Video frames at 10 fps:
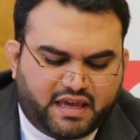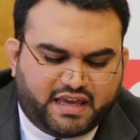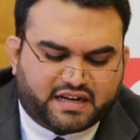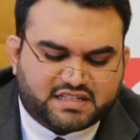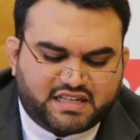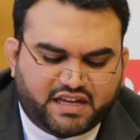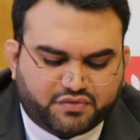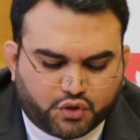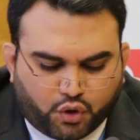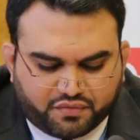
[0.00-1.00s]
he
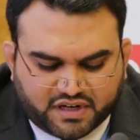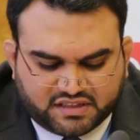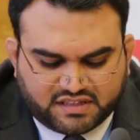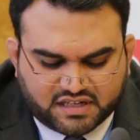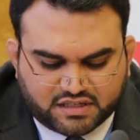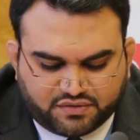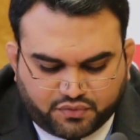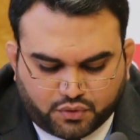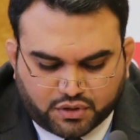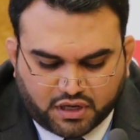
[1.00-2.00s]
received over a dozen
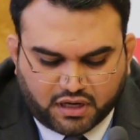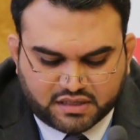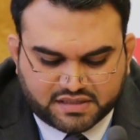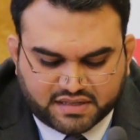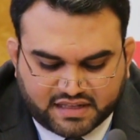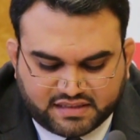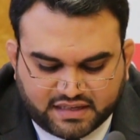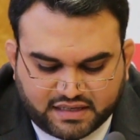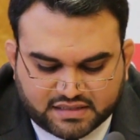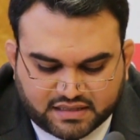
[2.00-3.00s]
phone calls
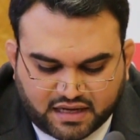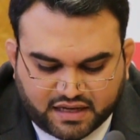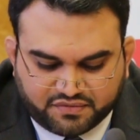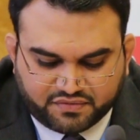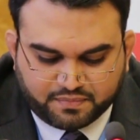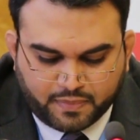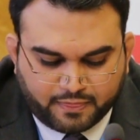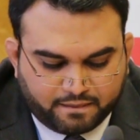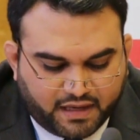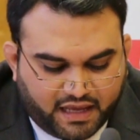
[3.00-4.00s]
threatening his life
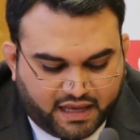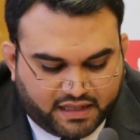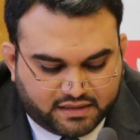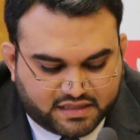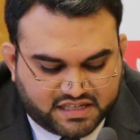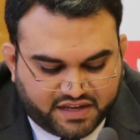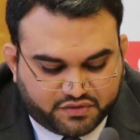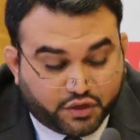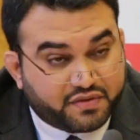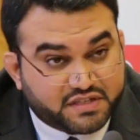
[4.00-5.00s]
and the
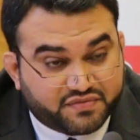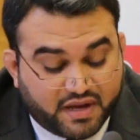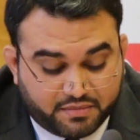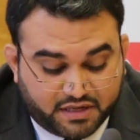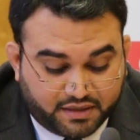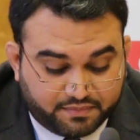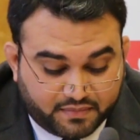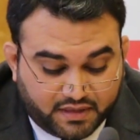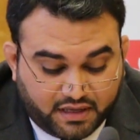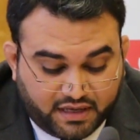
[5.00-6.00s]
safety of his family.
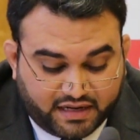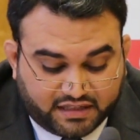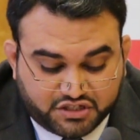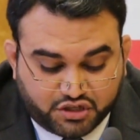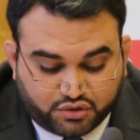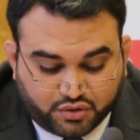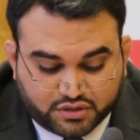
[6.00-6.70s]
In addition to